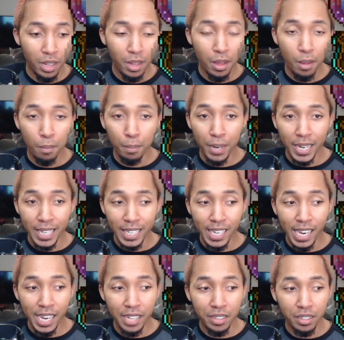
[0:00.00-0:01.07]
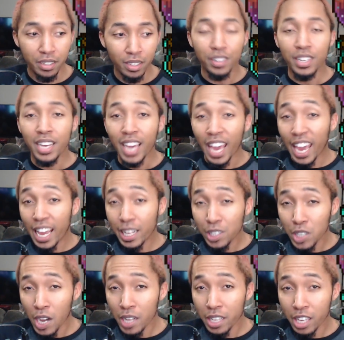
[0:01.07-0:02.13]
But again, and
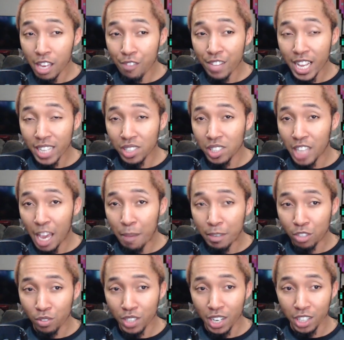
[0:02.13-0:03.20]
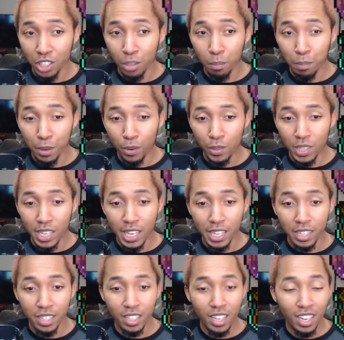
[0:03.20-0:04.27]
tonic even has damage reduction built in.
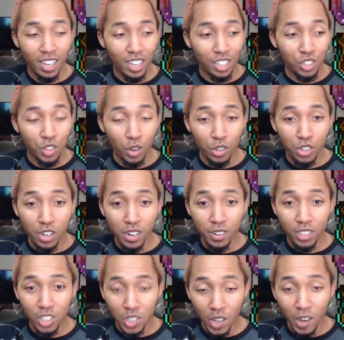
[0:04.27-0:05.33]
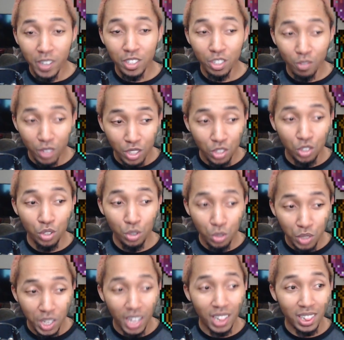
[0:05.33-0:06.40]
So you're starting to
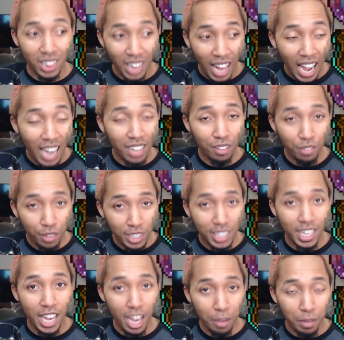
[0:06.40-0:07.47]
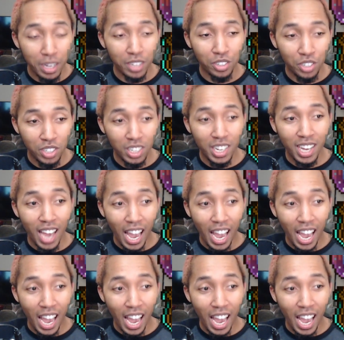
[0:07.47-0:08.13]
reduce a lot of the damage and